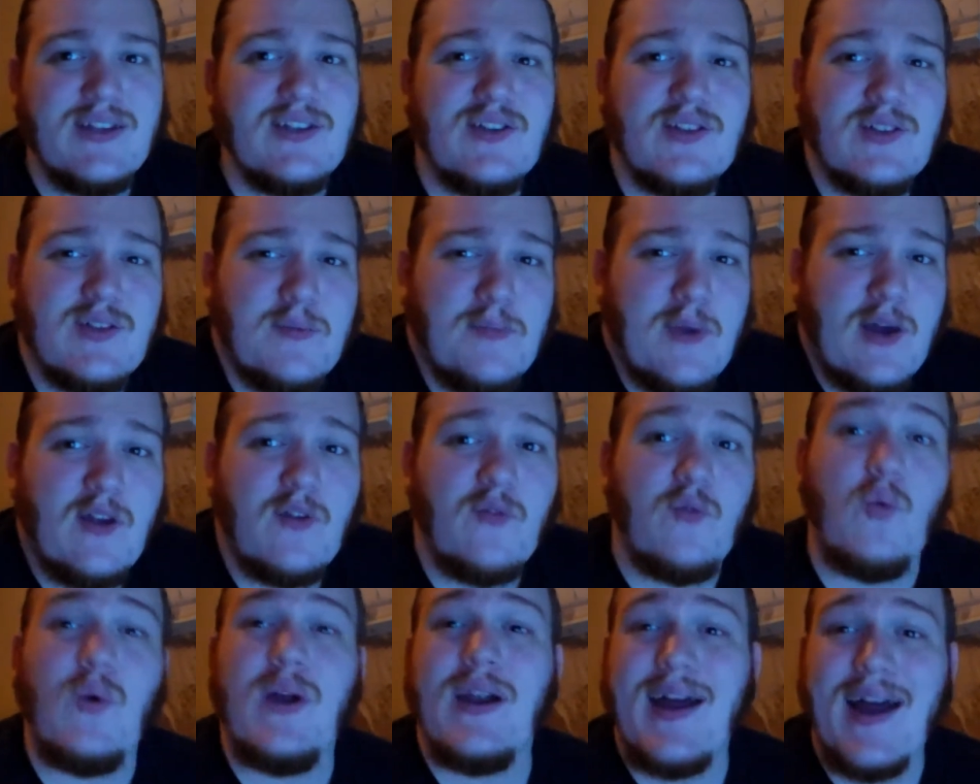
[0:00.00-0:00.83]
It's just a matter
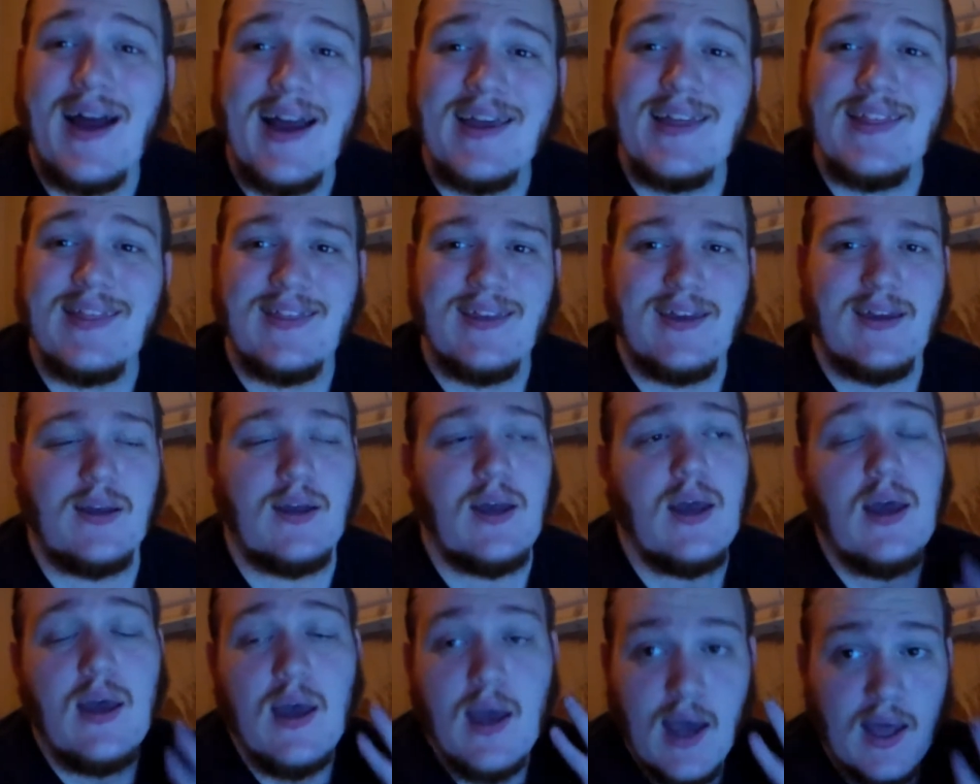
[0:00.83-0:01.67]
of what I think,
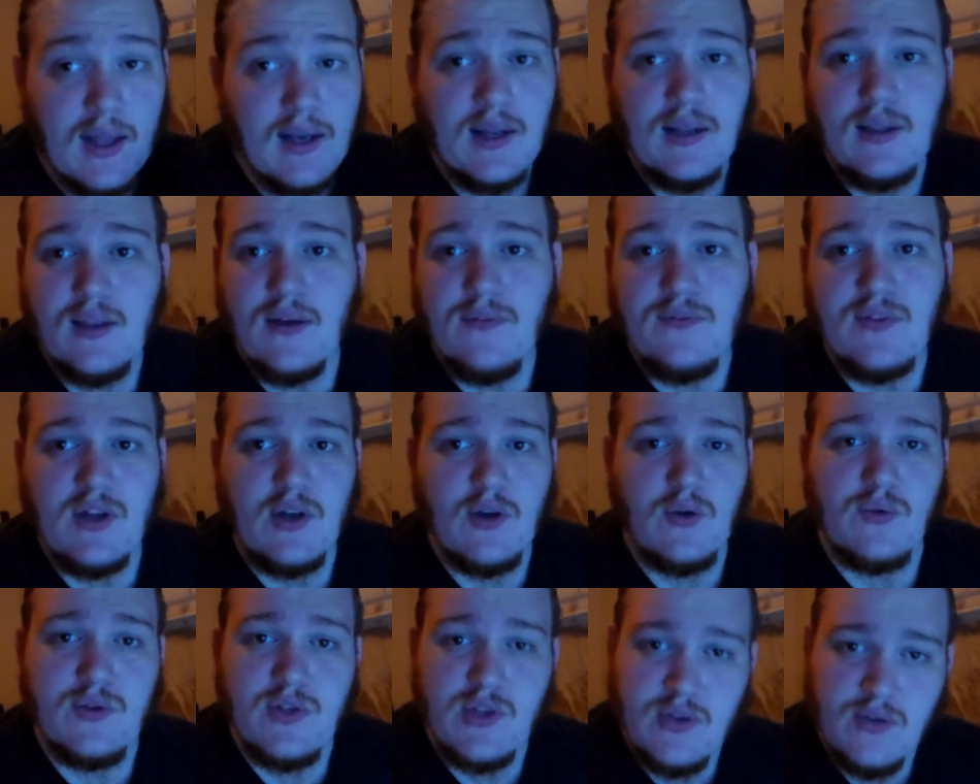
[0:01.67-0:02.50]
and I love to
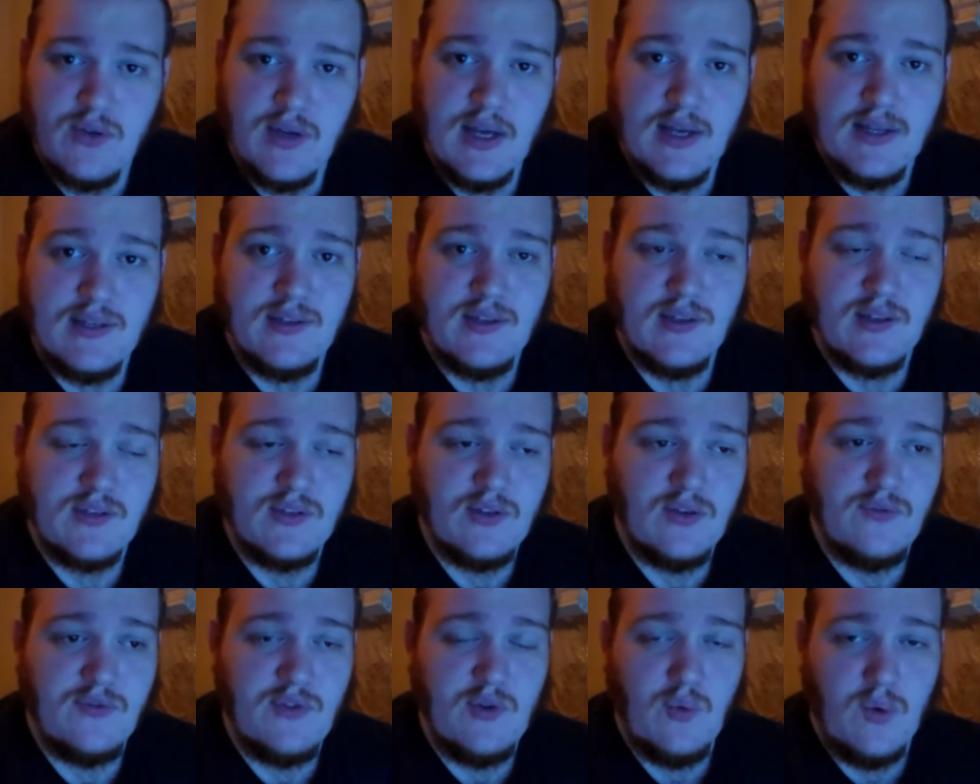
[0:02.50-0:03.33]
hear what you guys think.
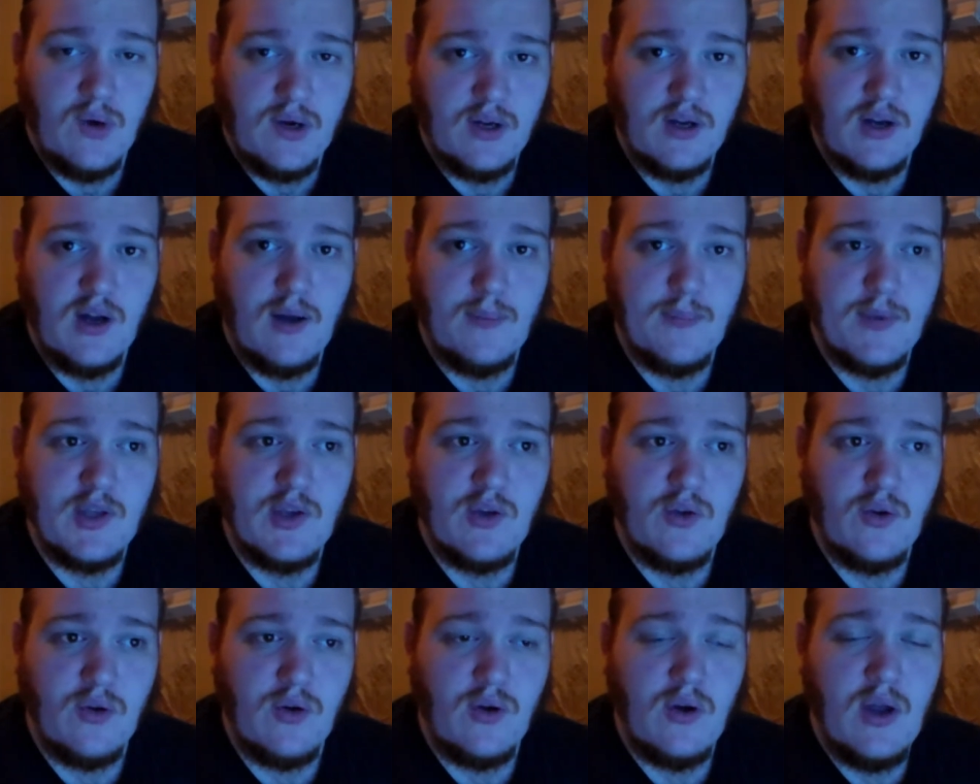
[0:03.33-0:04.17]
So if you want to
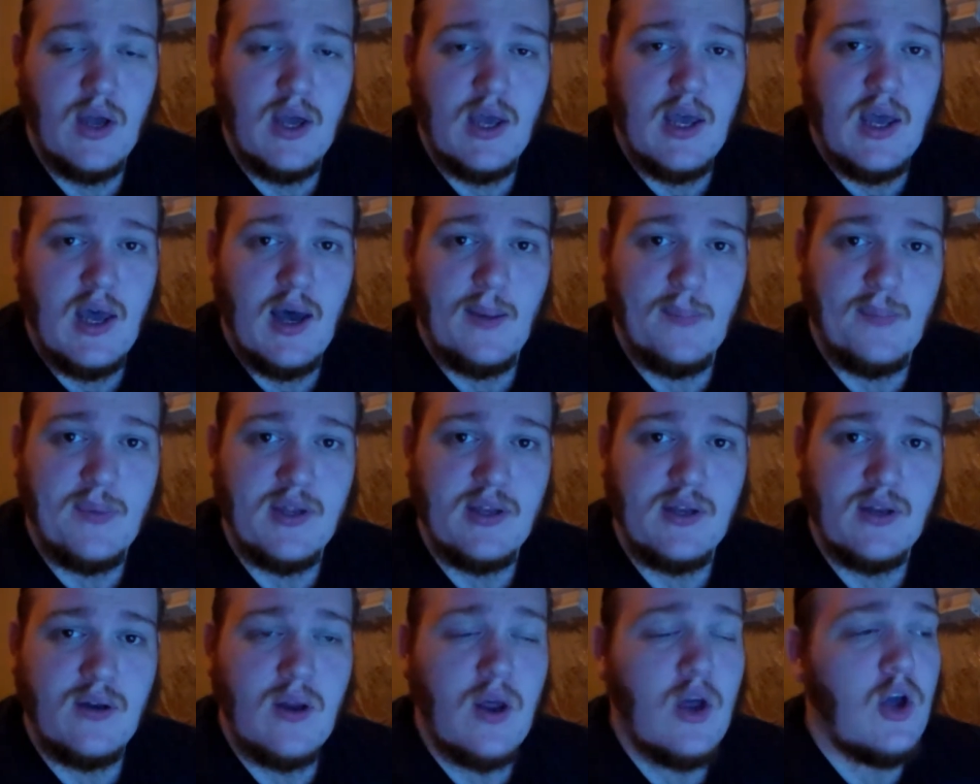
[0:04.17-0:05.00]
comment your
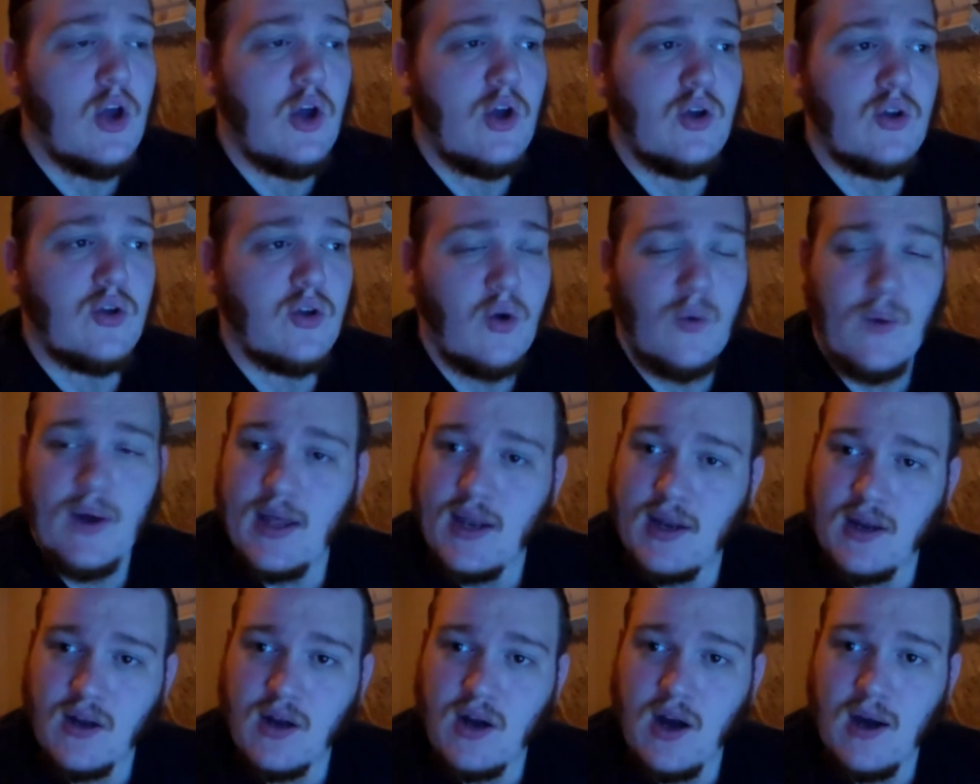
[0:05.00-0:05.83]
opinion, go
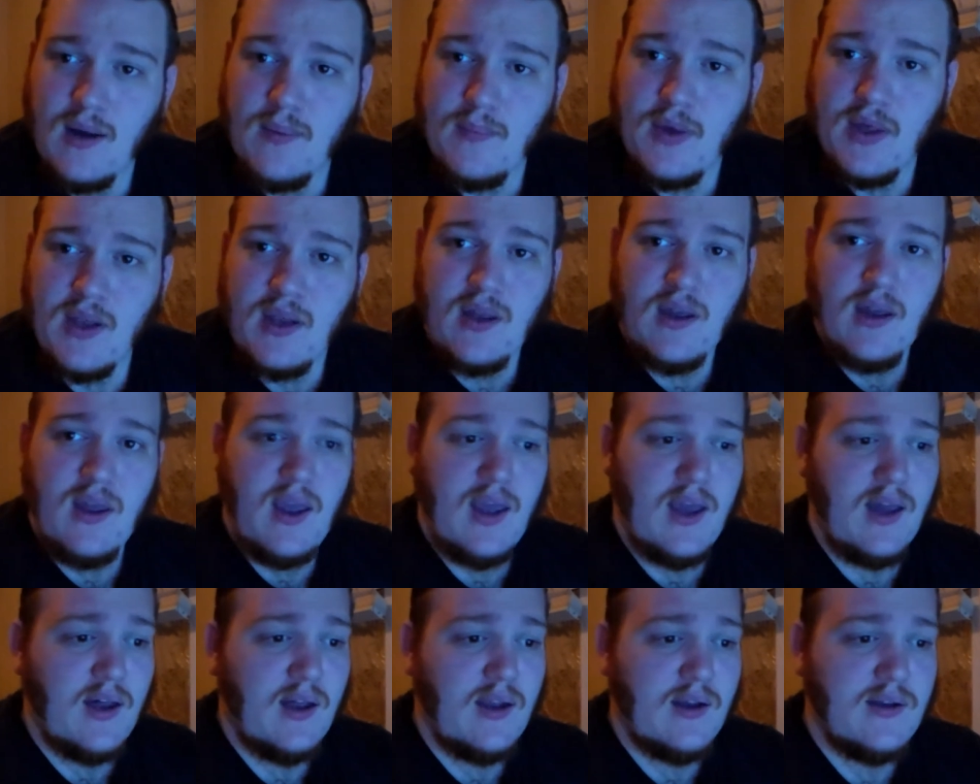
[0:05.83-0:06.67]
ahead and comment it,
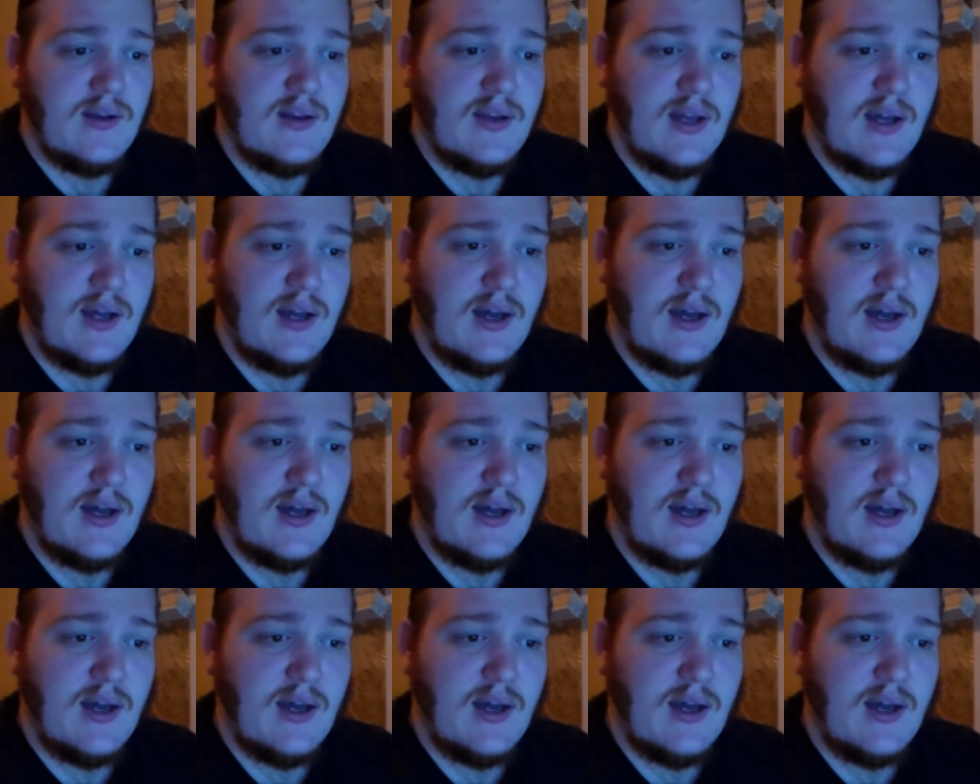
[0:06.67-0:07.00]
and